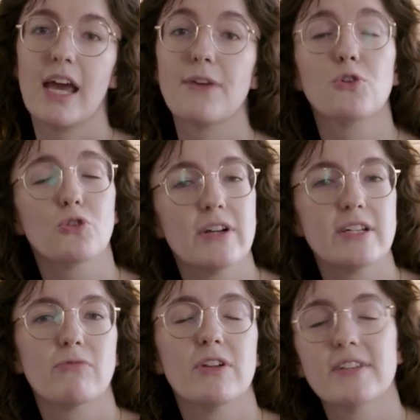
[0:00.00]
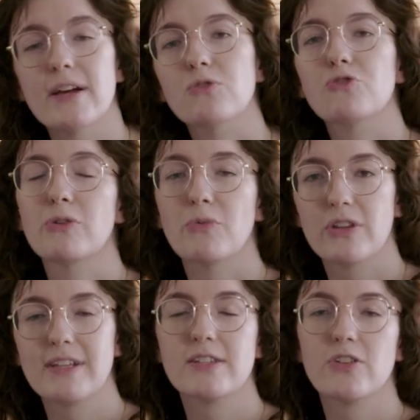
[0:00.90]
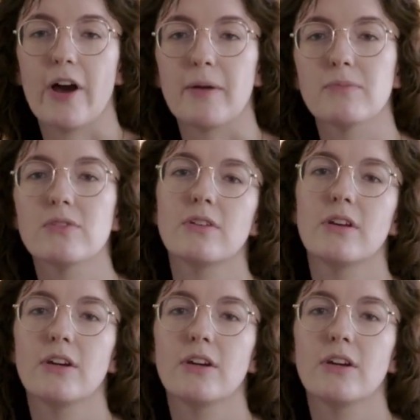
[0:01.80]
If your credit runs out during one of these times,